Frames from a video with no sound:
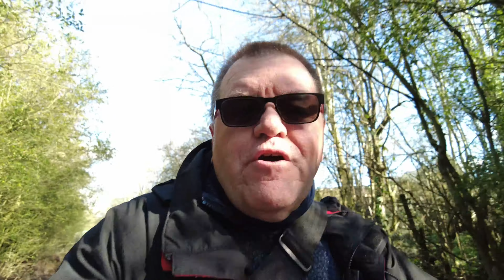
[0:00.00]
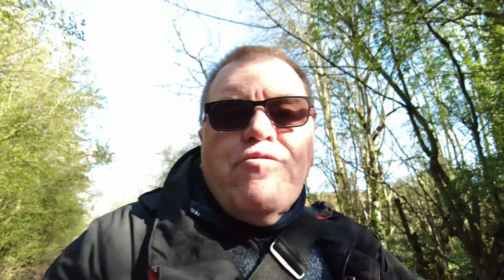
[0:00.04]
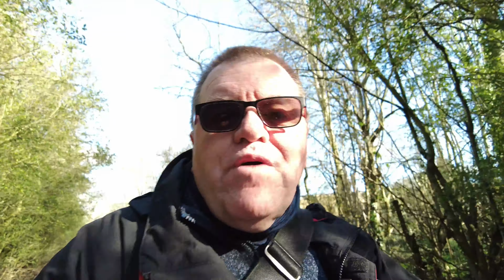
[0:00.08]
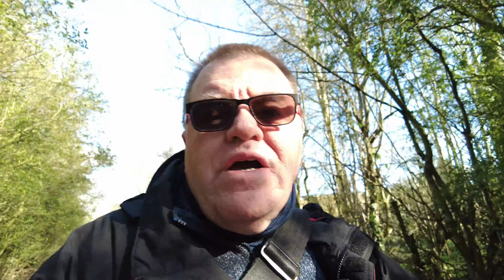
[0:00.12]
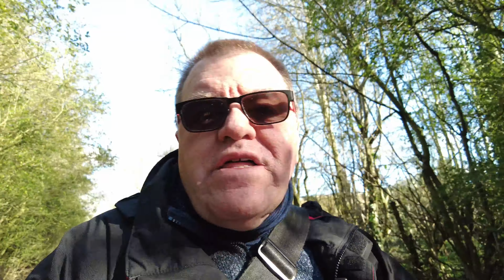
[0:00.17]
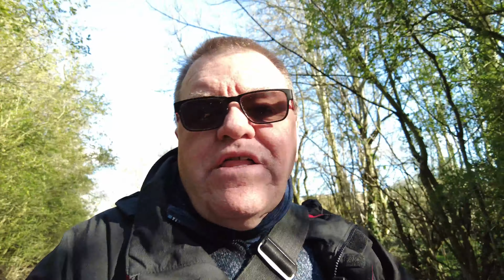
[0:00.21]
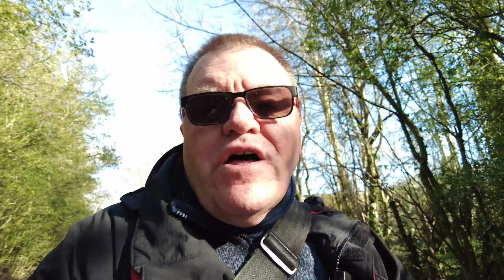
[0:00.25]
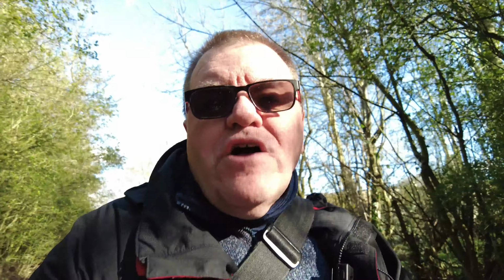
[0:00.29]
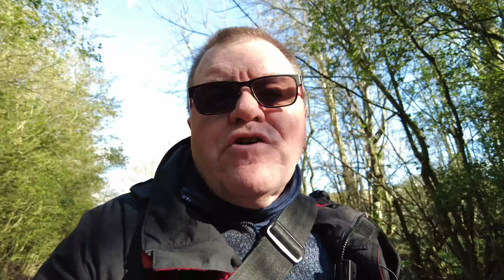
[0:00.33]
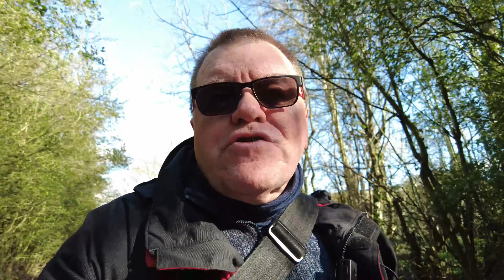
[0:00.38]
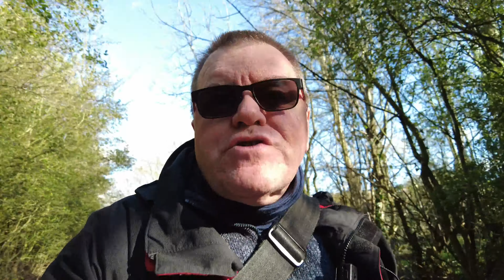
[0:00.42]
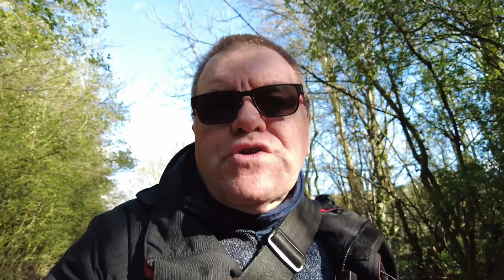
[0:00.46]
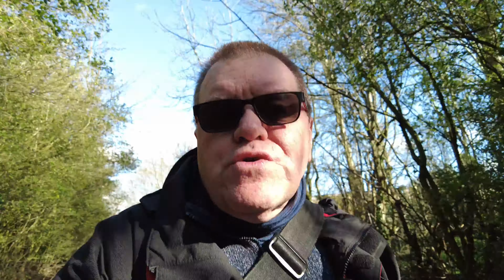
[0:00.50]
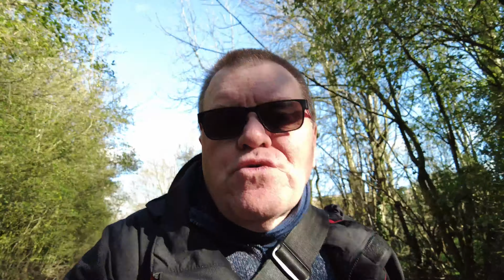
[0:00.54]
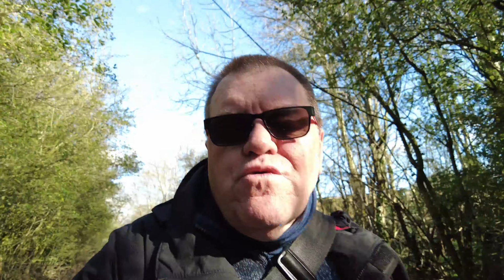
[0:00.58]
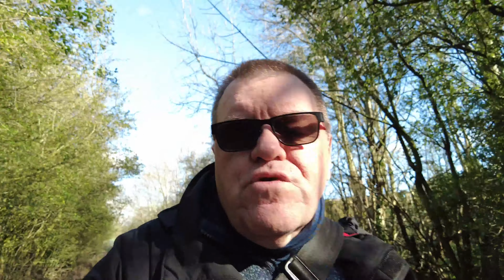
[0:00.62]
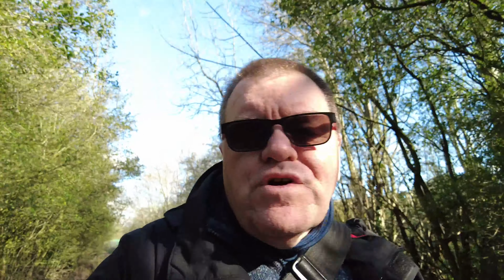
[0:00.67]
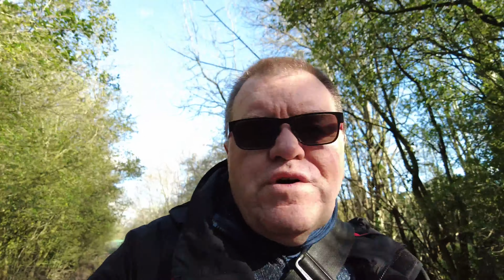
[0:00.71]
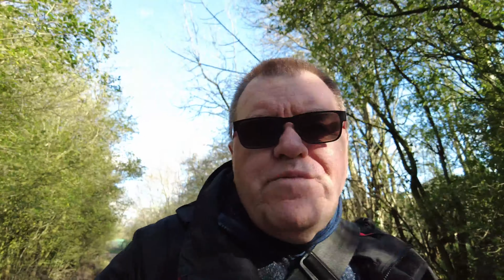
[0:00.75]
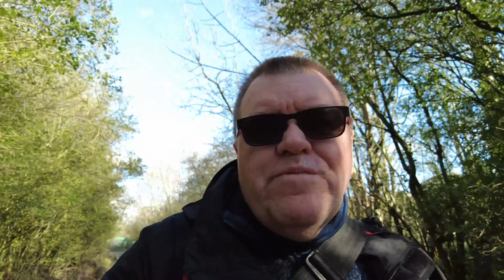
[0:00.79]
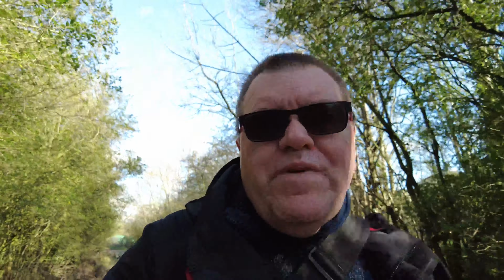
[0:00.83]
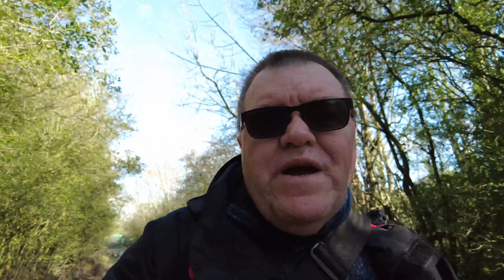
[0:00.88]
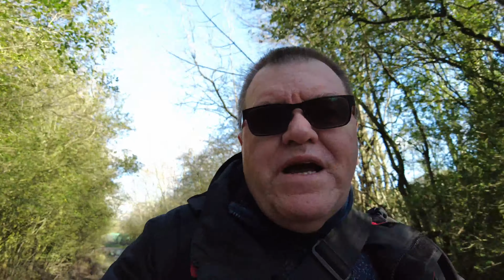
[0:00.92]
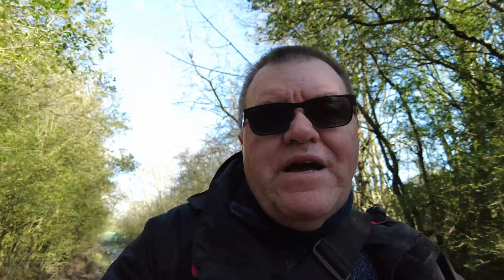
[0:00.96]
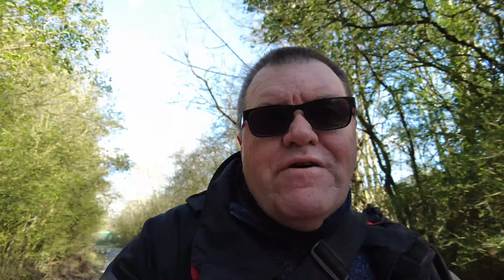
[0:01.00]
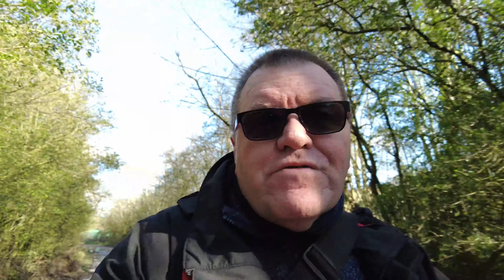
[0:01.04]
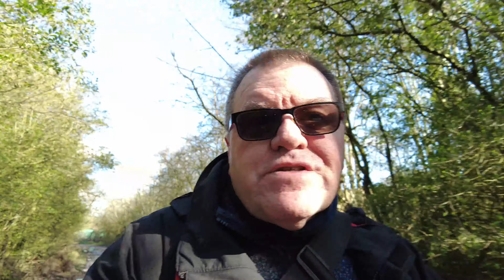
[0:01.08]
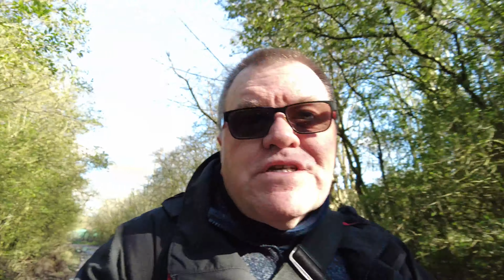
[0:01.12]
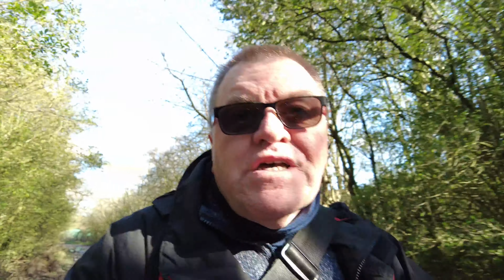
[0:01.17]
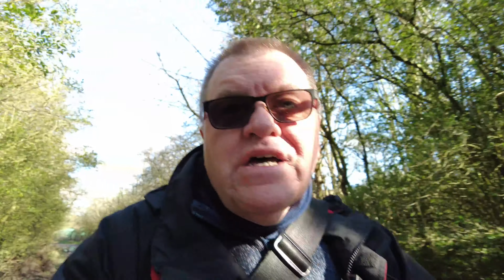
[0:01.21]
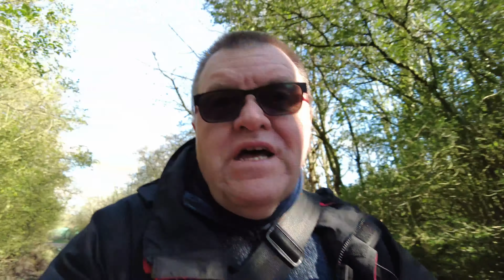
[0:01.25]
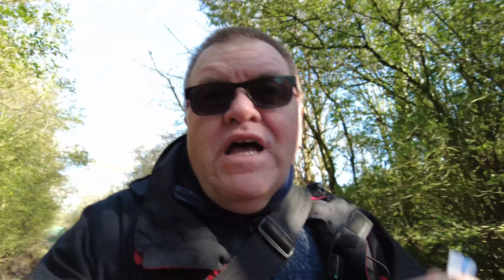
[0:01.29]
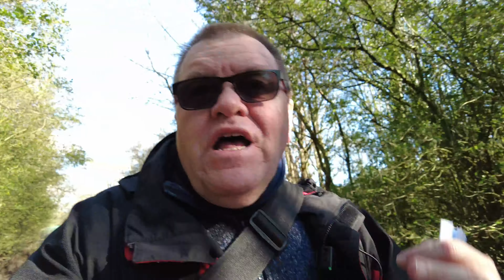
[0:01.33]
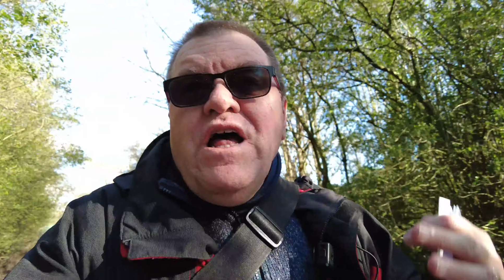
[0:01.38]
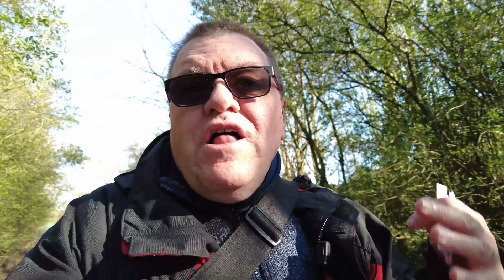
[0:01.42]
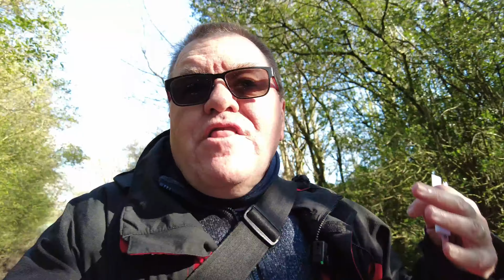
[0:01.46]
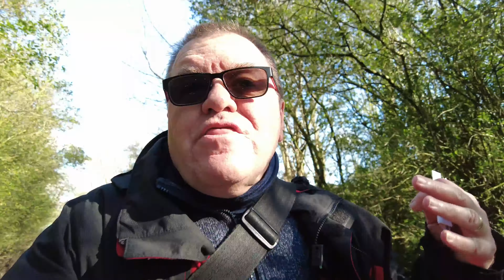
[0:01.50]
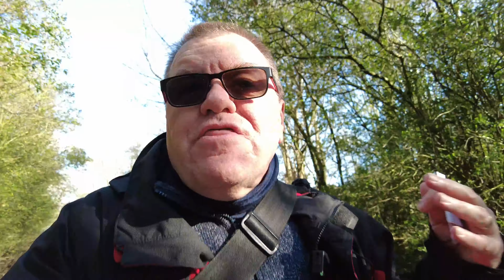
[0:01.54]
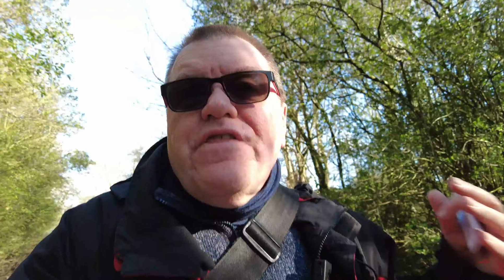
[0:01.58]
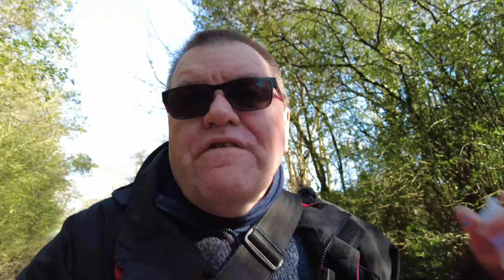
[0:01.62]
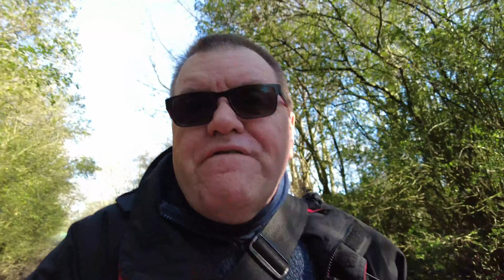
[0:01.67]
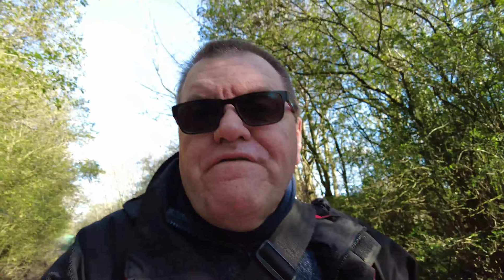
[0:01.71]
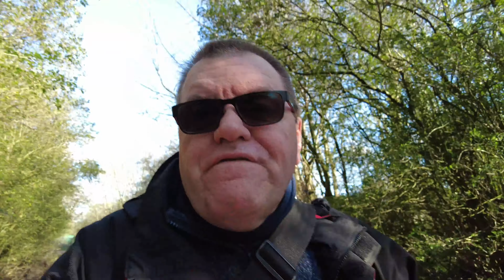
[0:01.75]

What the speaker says: when I'll talk about the